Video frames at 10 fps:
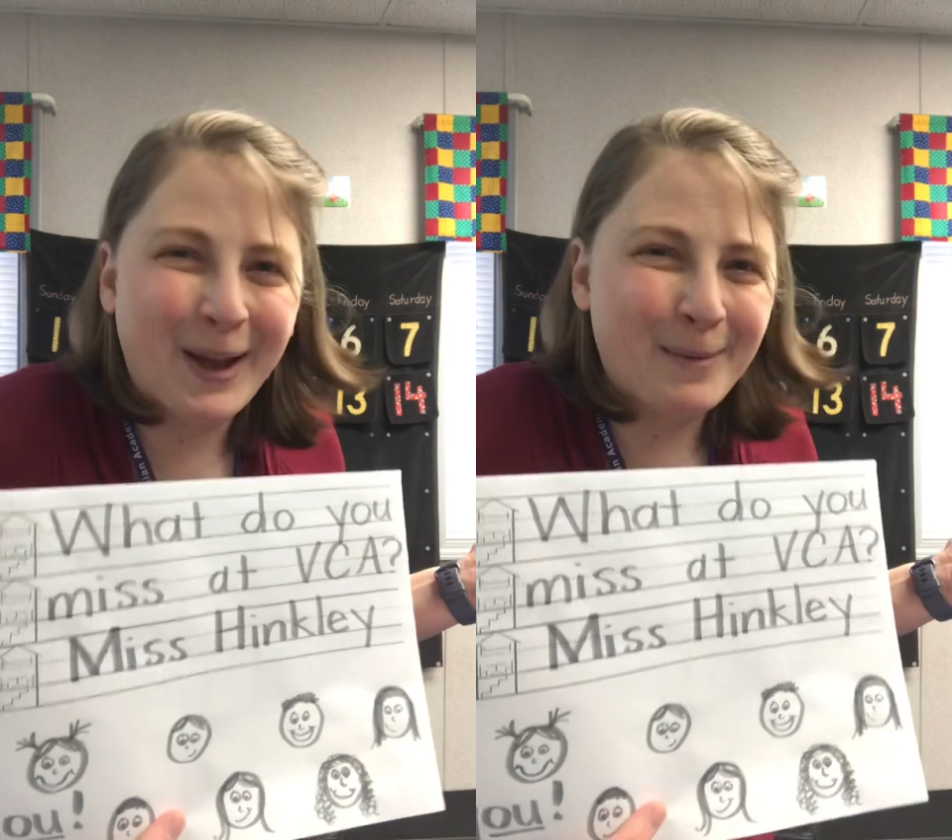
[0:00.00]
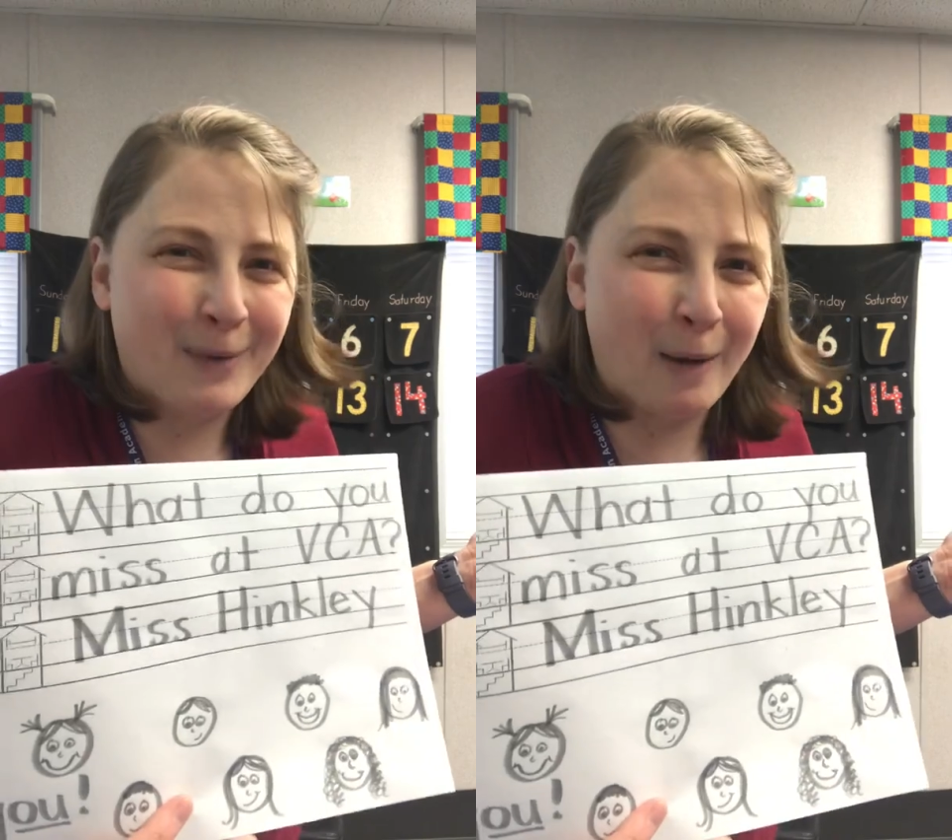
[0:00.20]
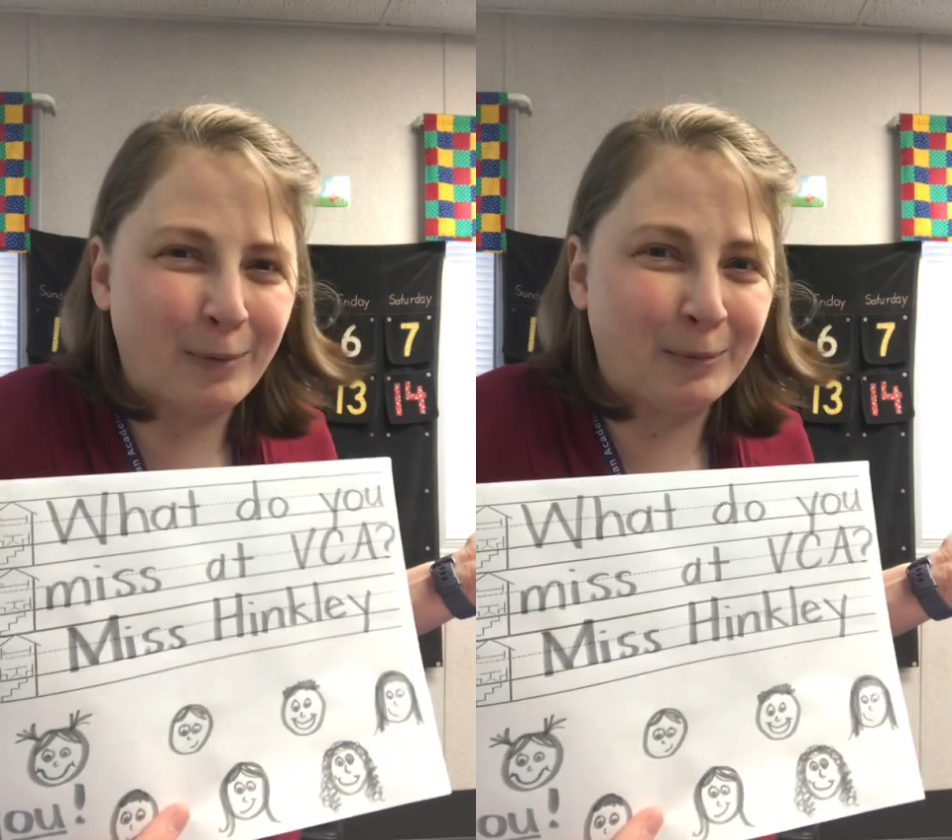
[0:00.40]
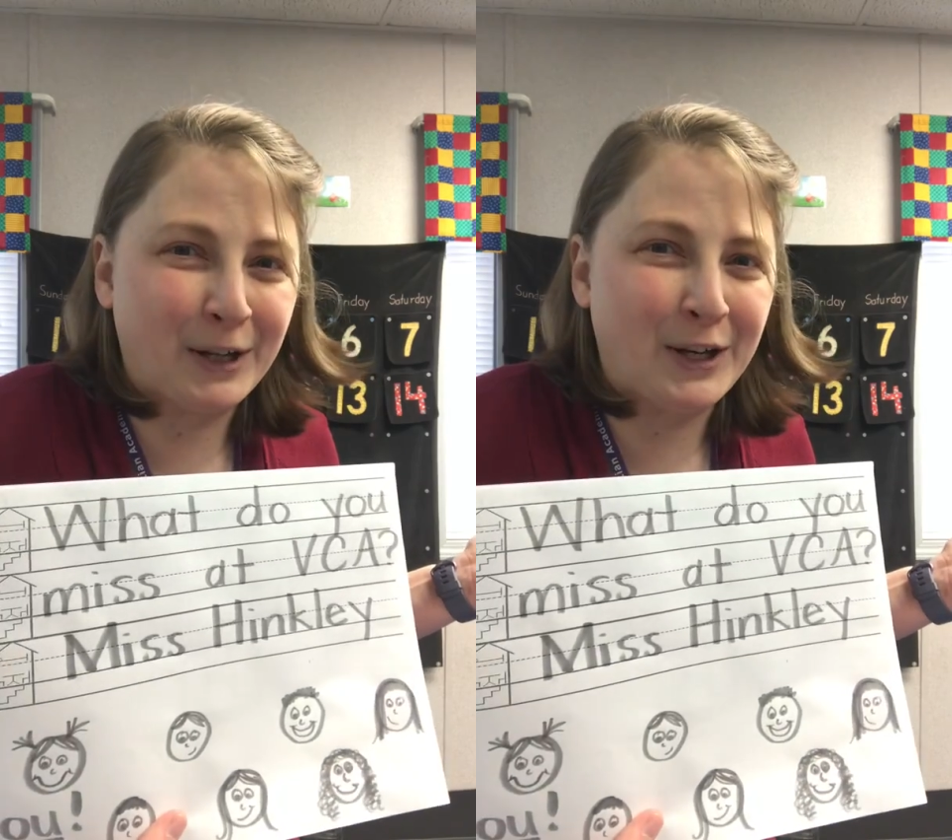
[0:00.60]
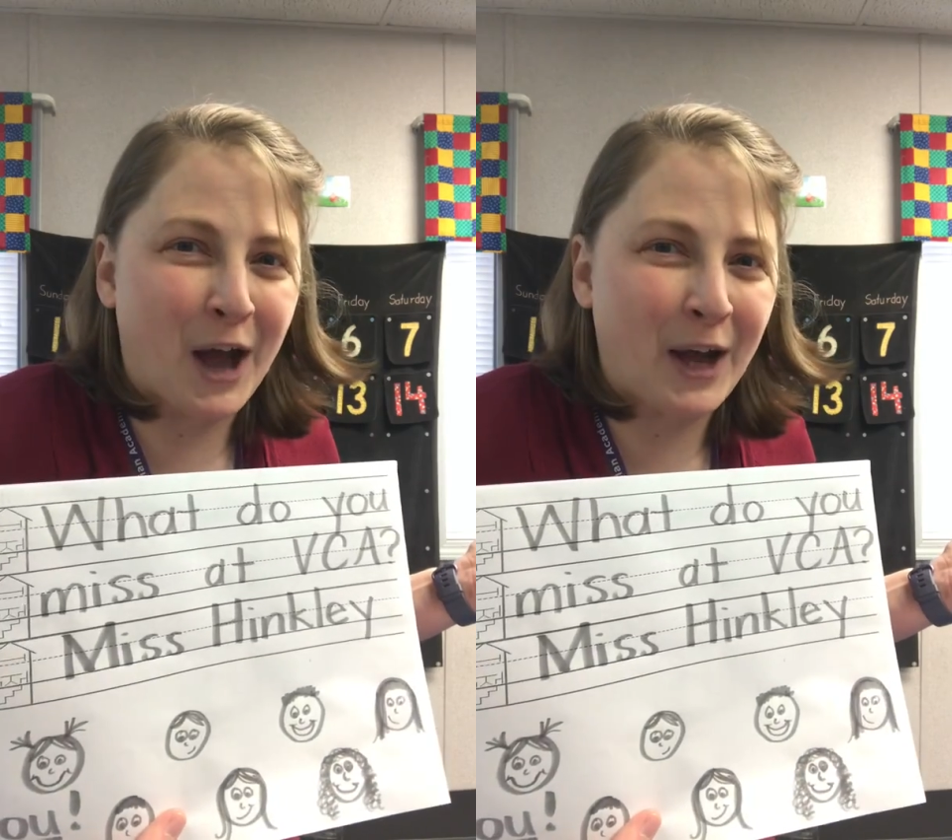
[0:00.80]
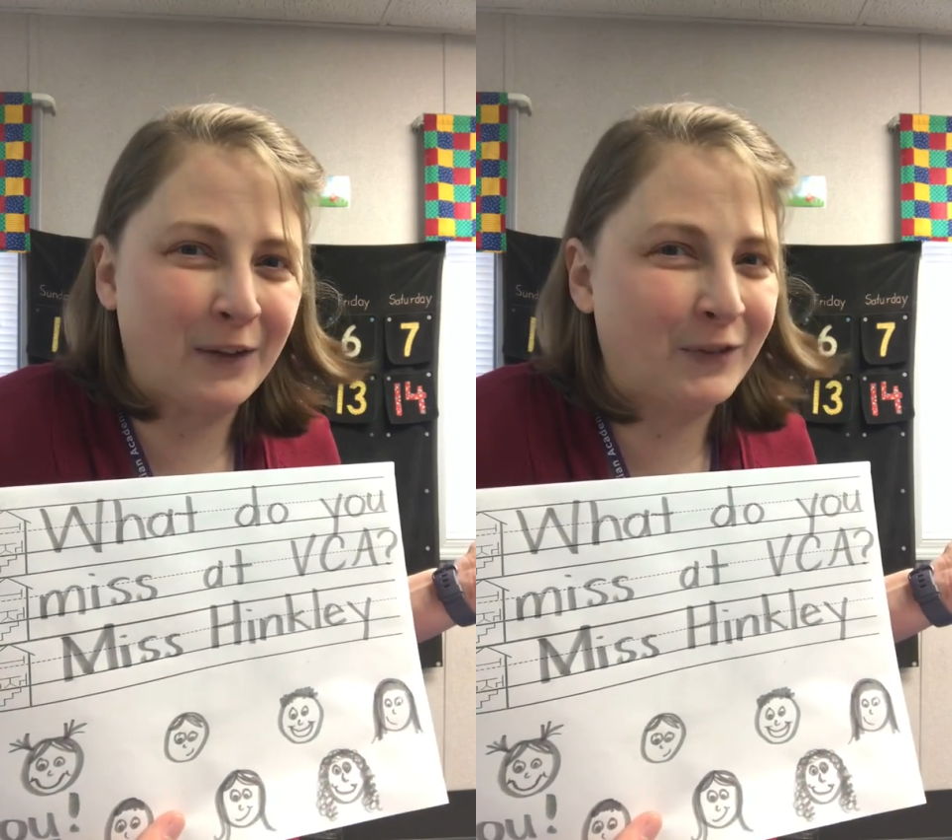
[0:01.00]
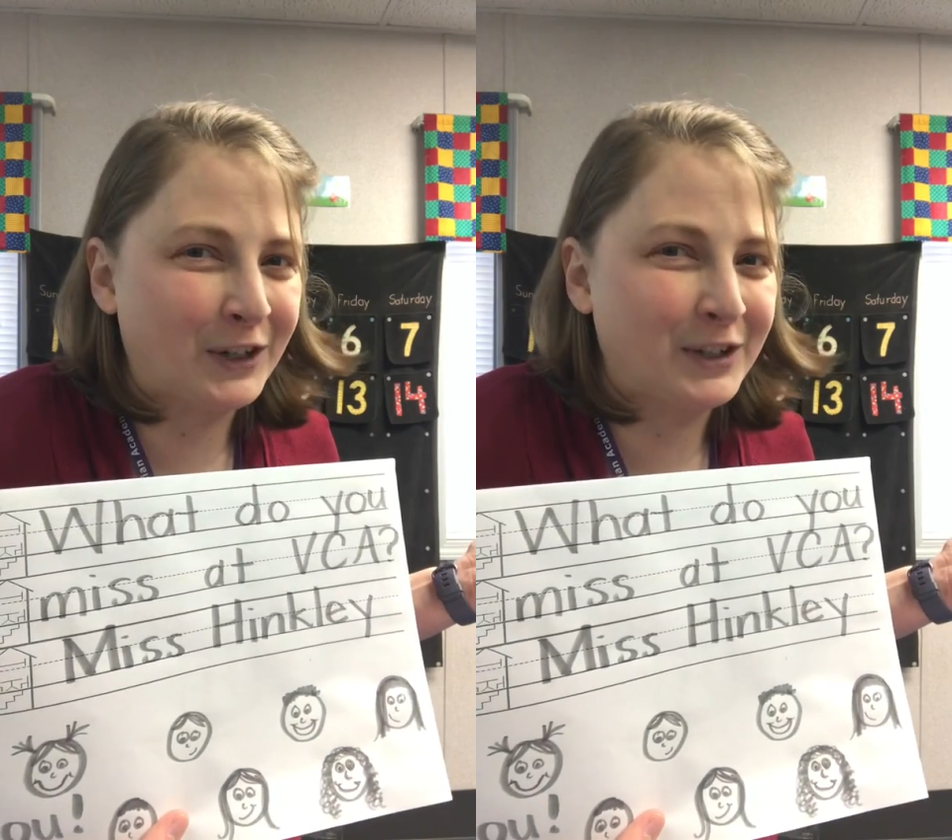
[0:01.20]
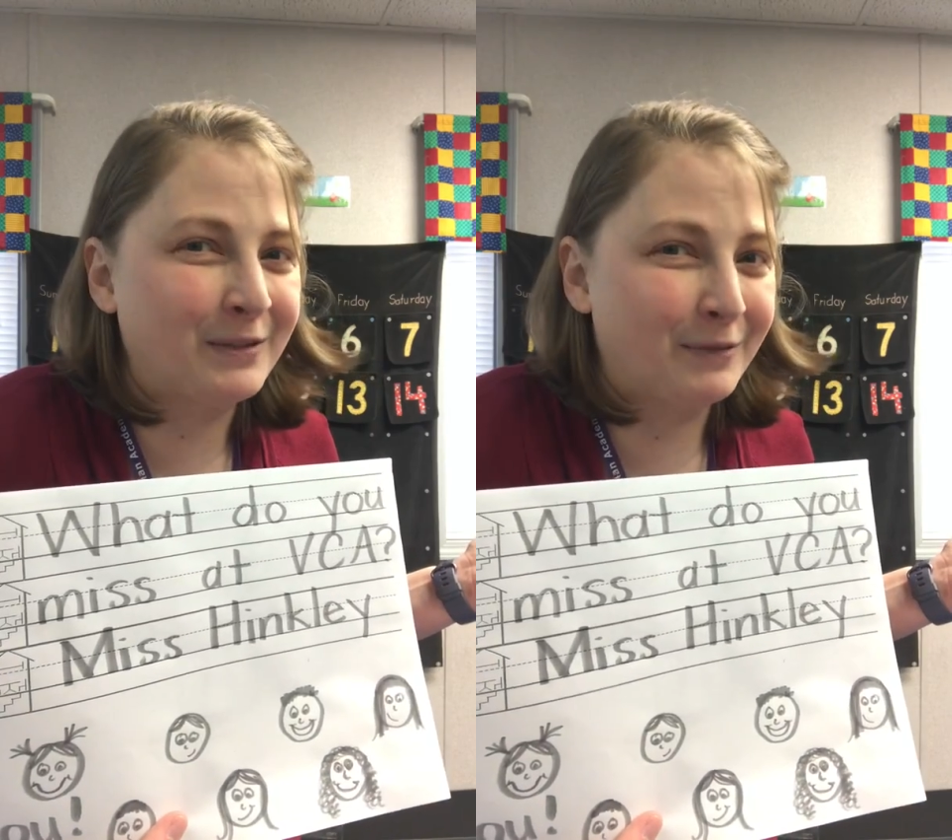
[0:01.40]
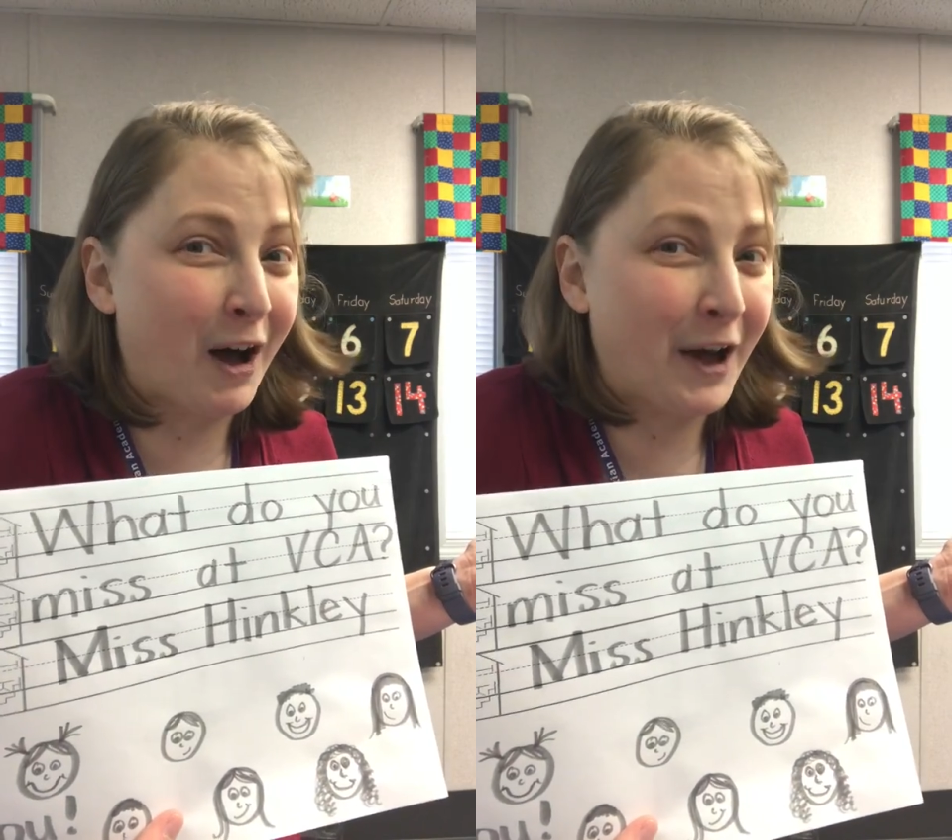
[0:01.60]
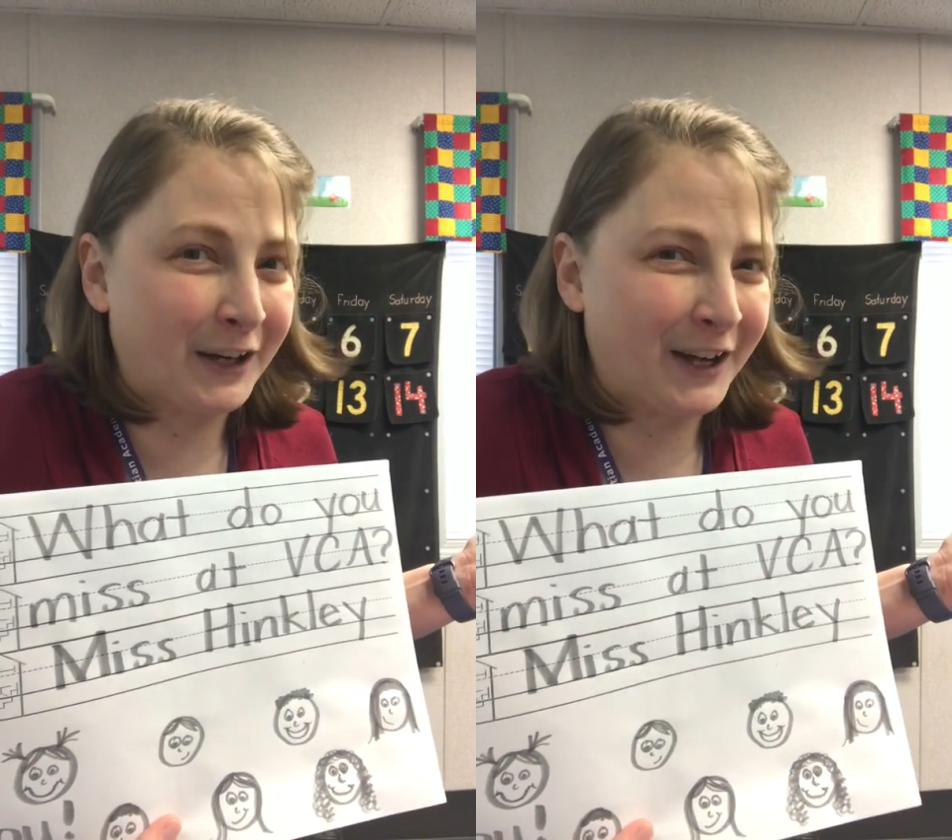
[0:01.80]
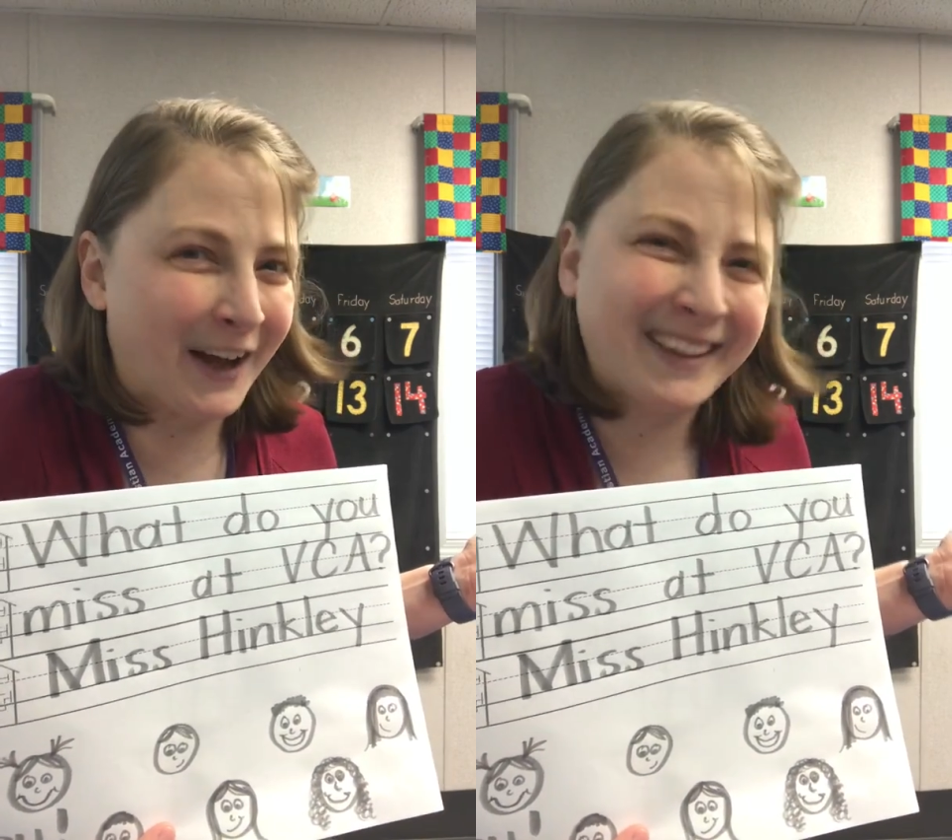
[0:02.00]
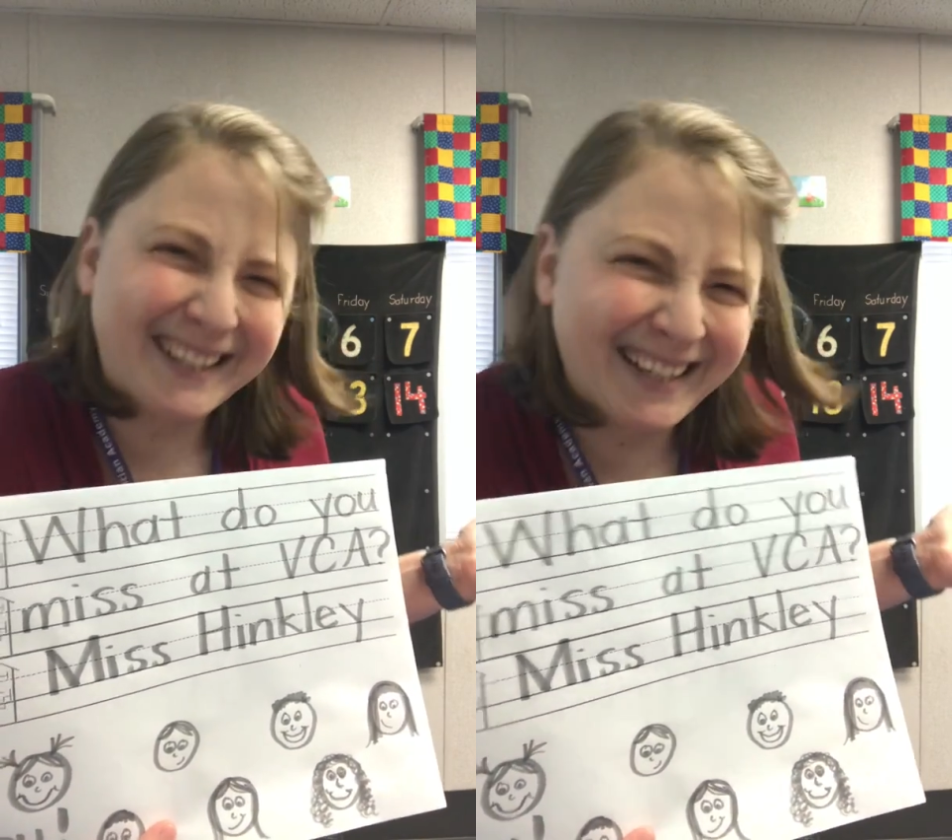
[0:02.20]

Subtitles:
Probably not if you're Annika,